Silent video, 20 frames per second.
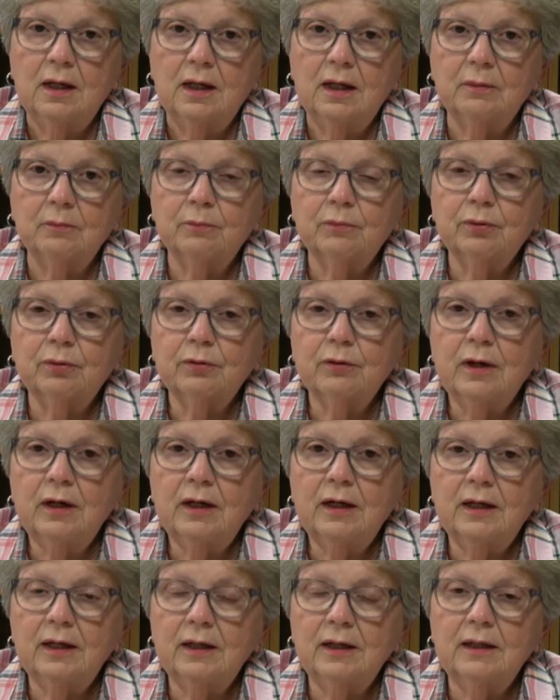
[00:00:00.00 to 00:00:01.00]
And
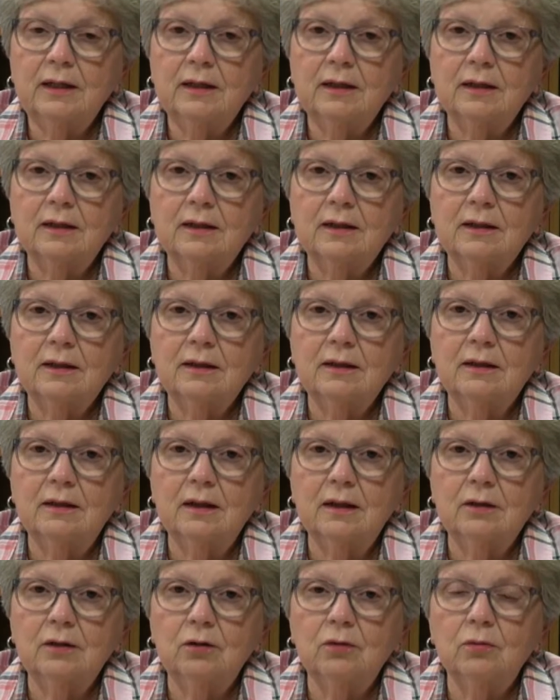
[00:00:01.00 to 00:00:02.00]
pray
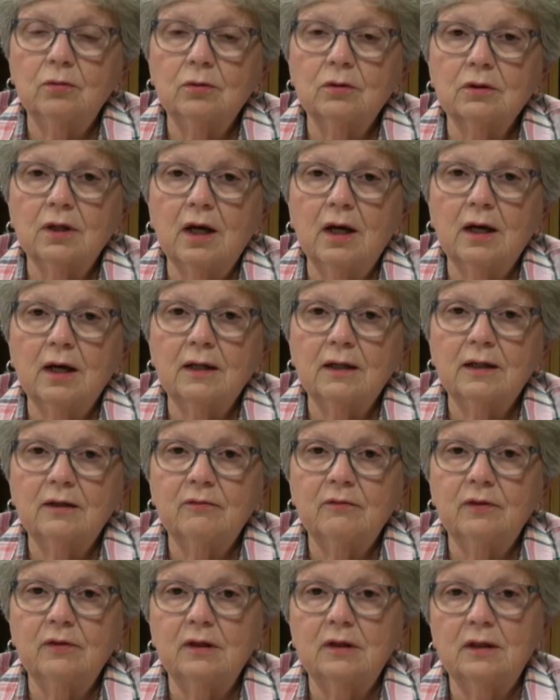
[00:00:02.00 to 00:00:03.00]
that you will not
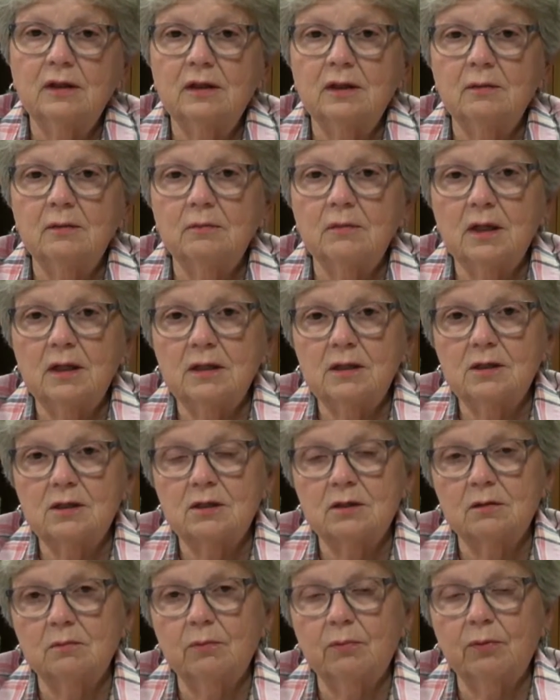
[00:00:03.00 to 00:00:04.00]
give in to
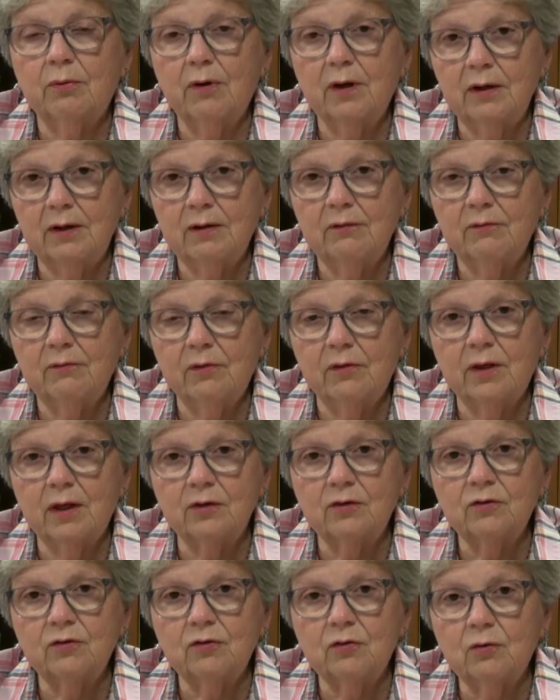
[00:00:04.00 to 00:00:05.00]
temptation. Pray for
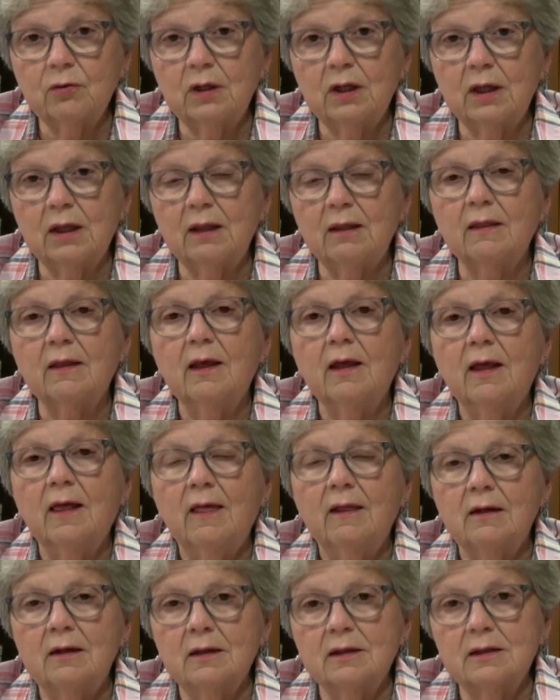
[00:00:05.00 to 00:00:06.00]
that strength
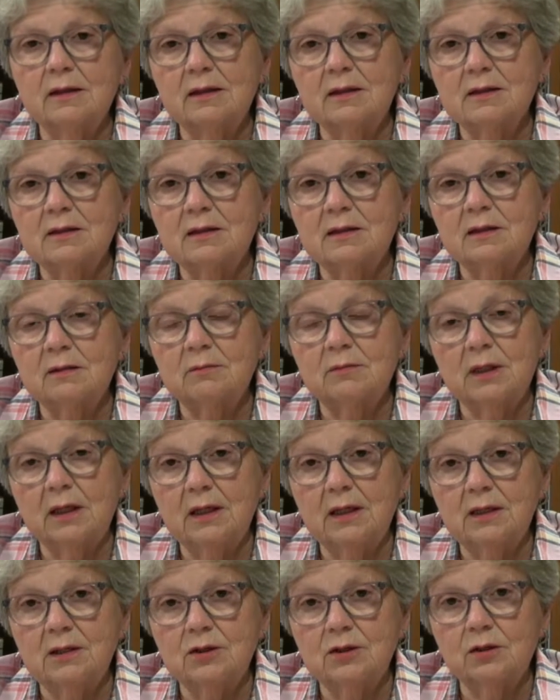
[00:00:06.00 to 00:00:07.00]
against
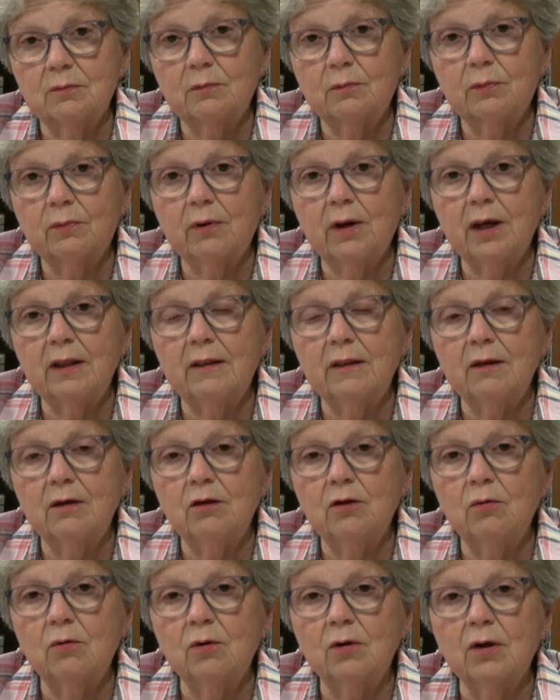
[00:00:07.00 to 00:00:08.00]
temptation. Pray that
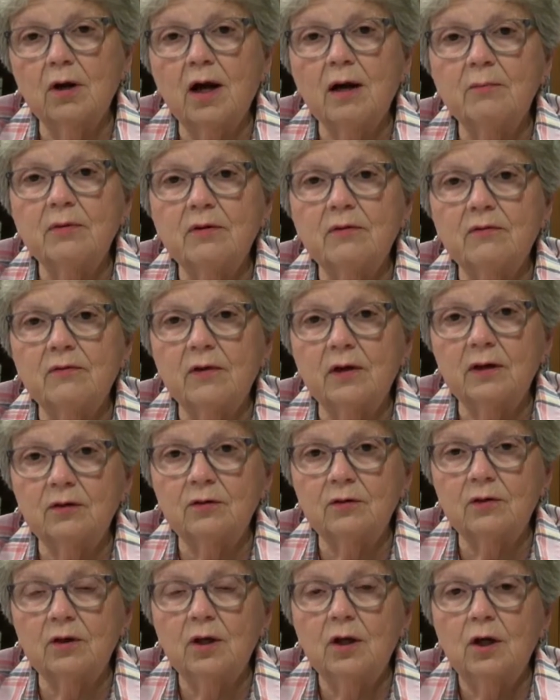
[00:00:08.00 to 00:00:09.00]
you will not be
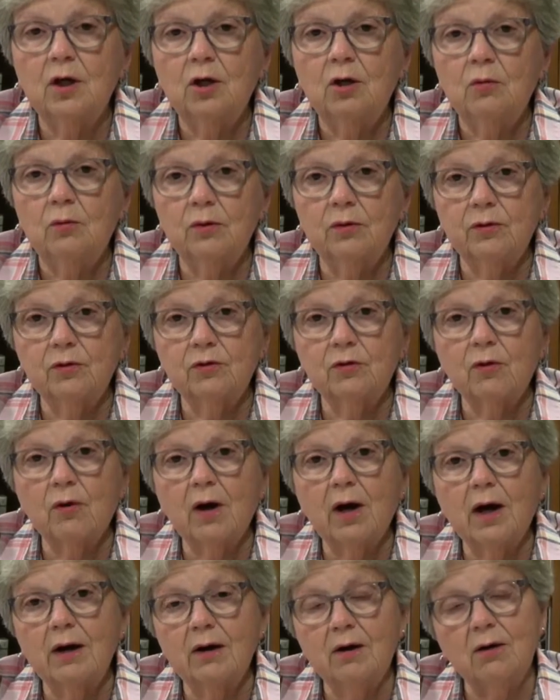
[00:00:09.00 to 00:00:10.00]
faced with a
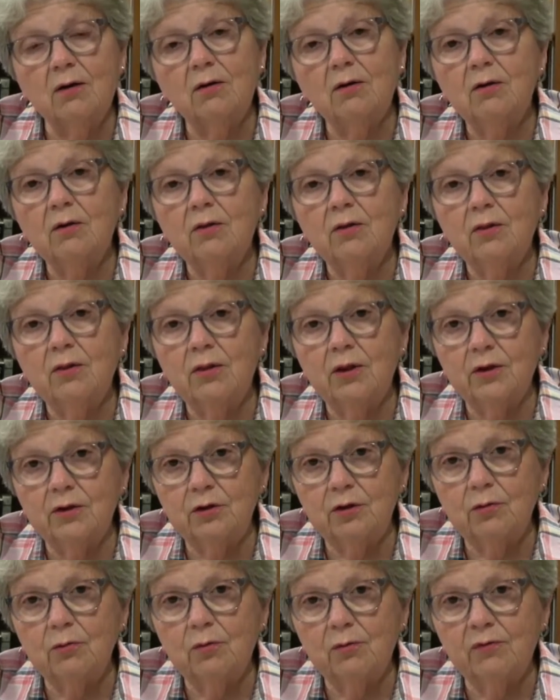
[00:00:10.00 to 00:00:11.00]
trial, that
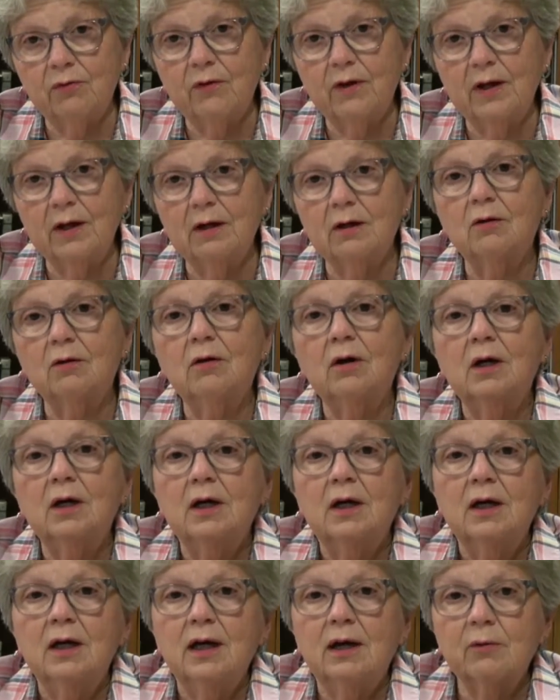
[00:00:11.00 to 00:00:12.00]
you will fail."
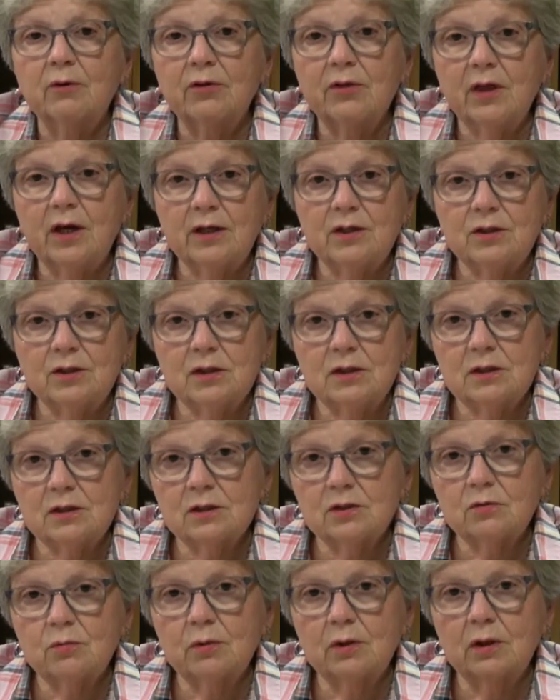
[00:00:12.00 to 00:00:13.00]
And with that,
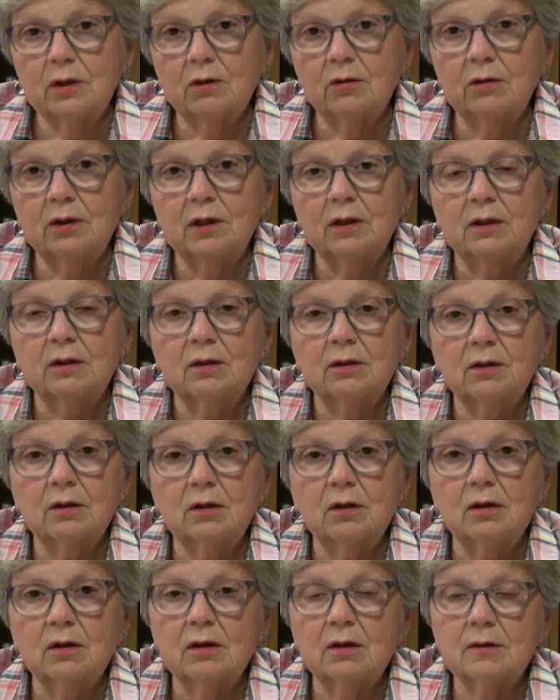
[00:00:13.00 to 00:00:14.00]
Jesus went on into the
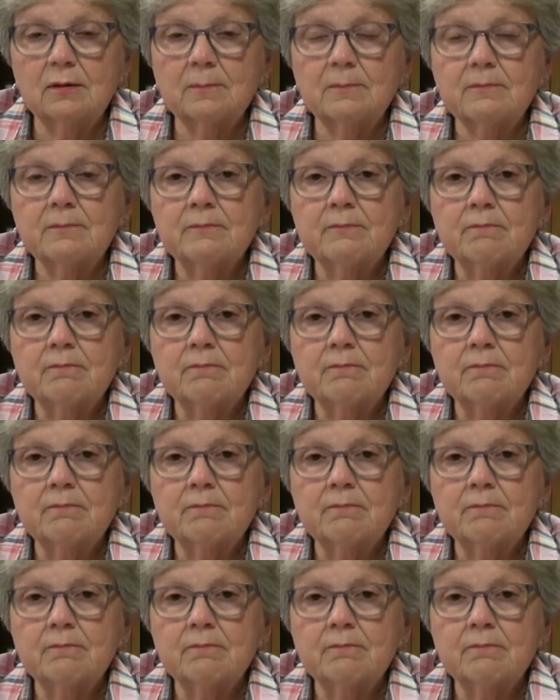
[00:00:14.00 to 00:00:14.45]
garden.